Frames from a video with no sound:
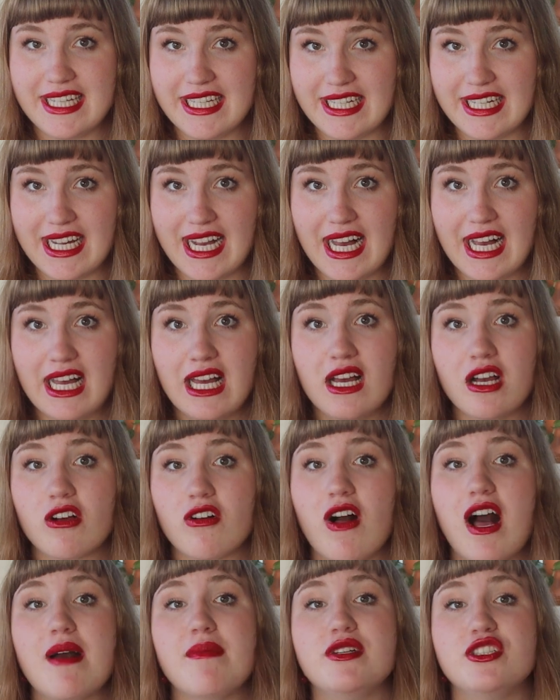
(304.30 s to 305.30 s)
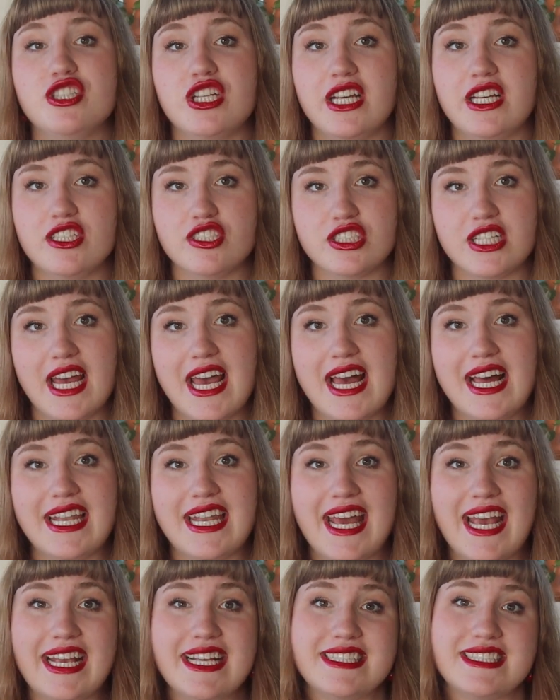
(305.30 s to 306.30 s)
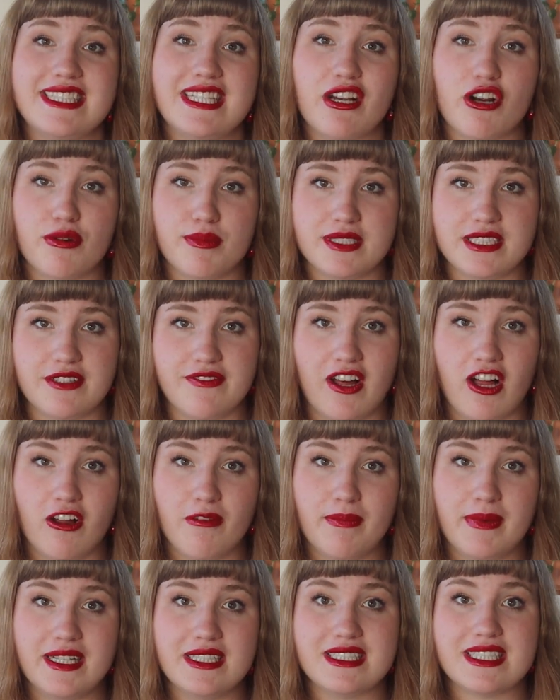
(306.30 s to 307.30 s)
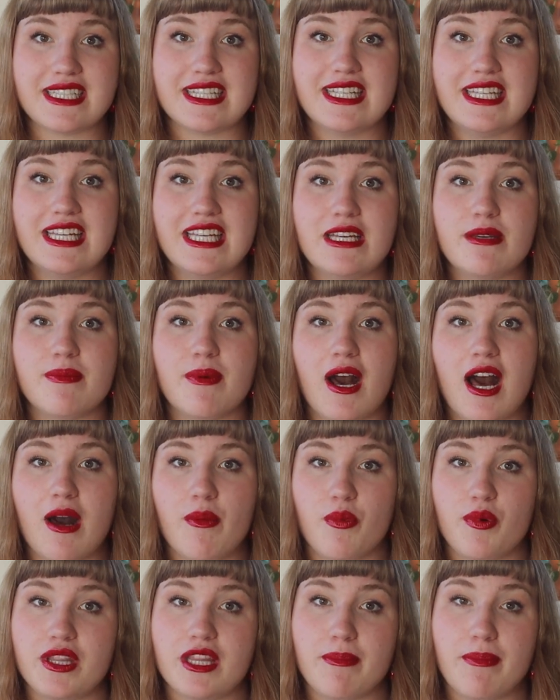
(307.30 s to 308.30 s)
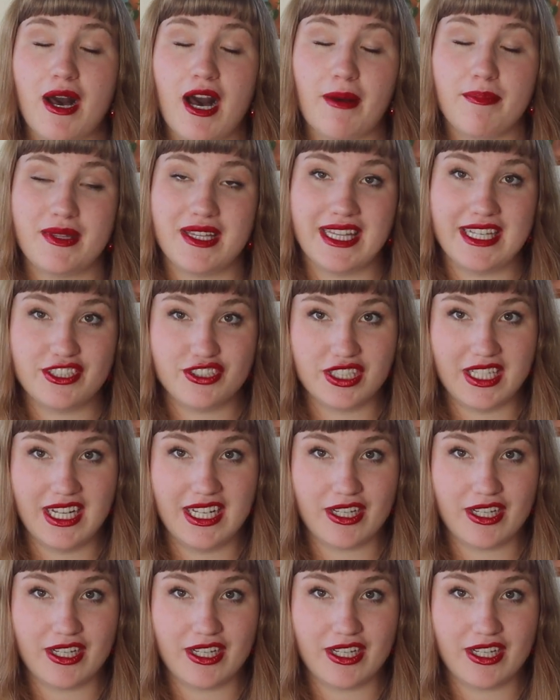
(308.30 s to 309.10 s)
Nina, climate change, and hasty urban development to keep up with the population